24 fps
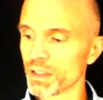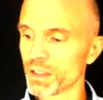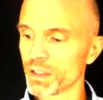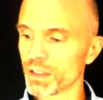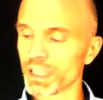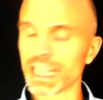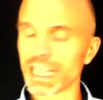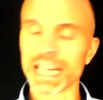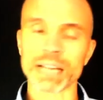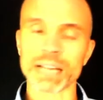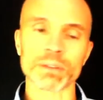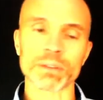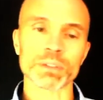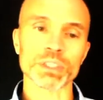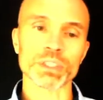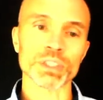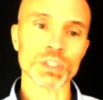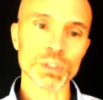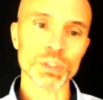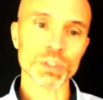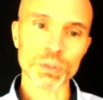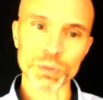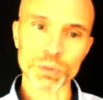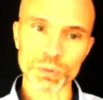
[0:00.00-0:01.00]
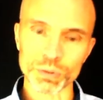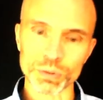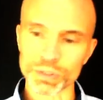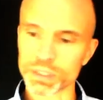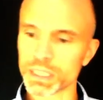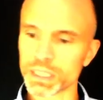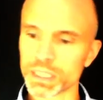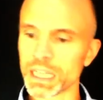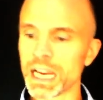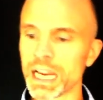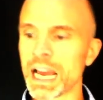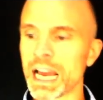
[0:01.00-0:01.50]
the language
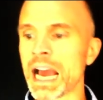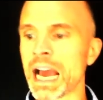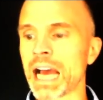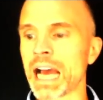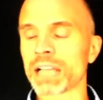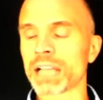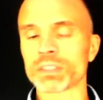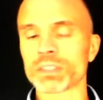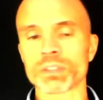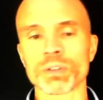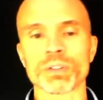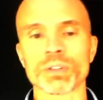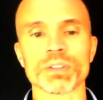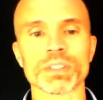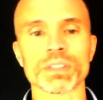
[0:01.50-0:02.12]
used? And so